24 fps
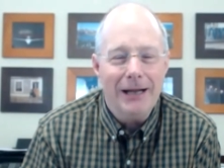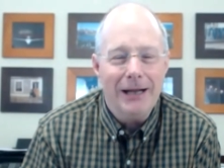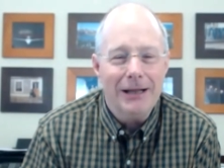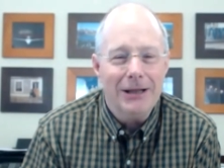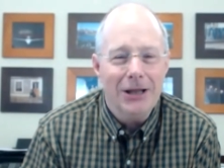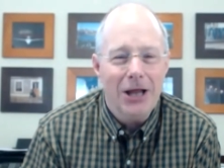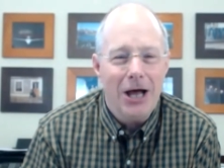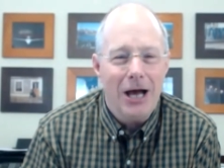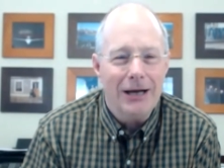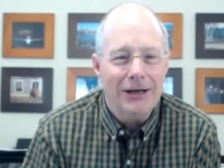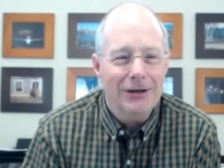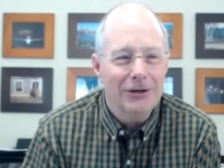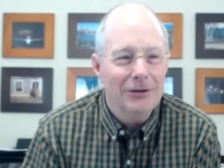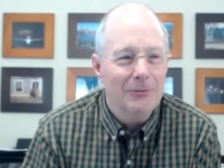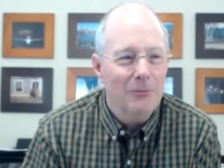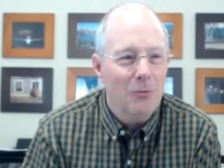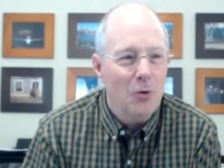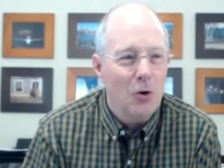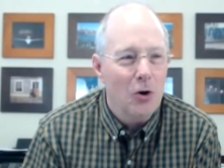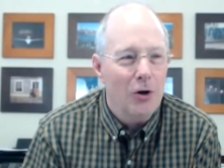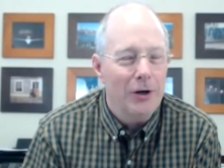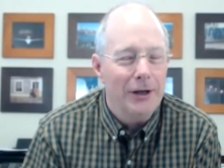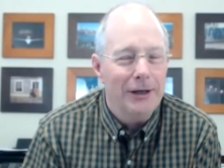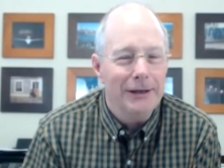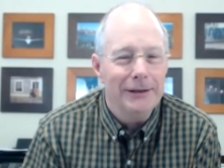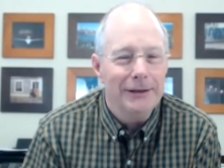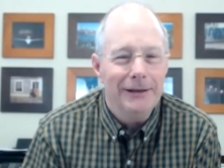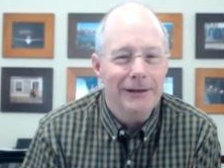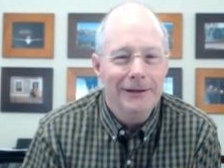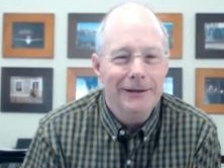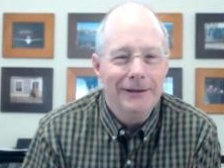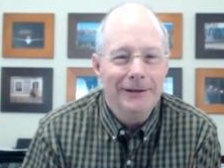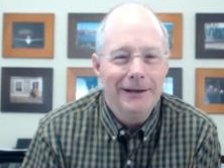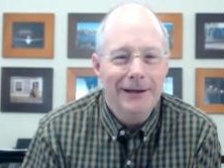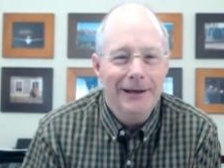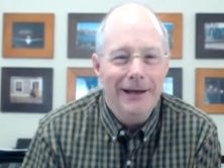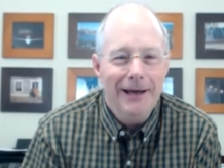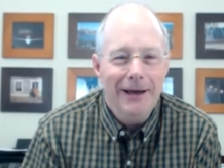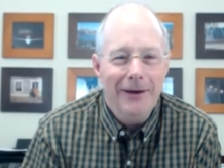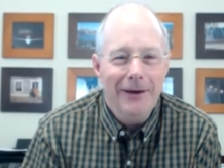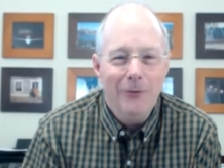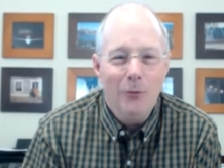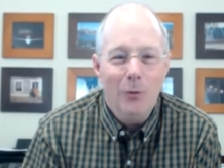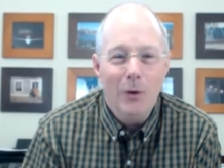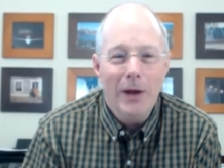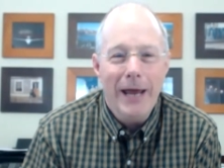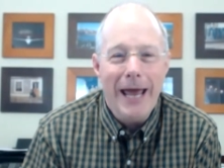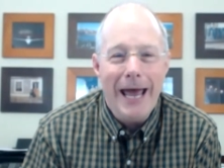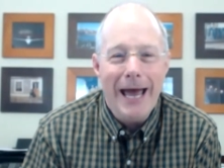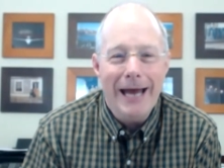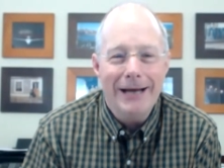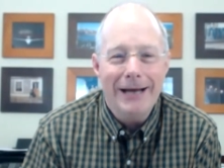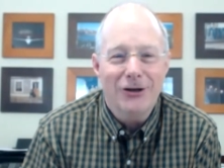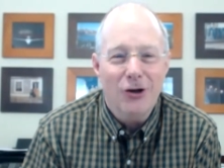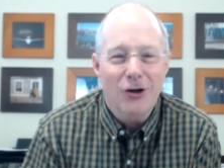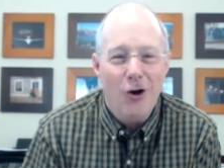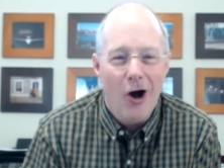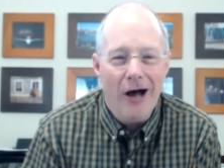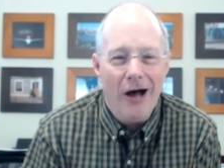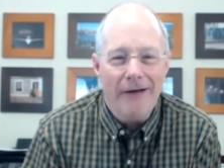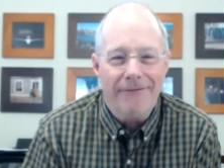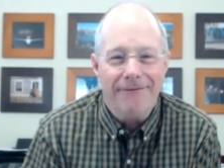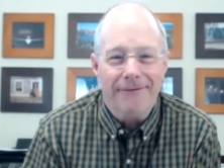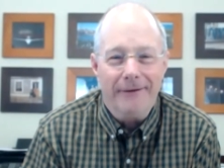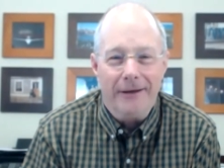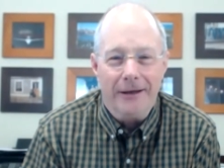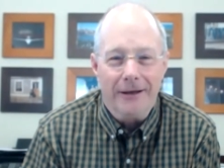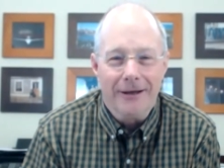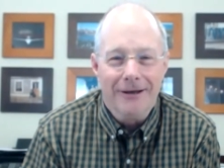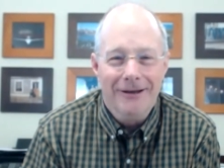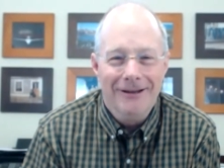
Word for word: o'clock in the morning and we had coffee.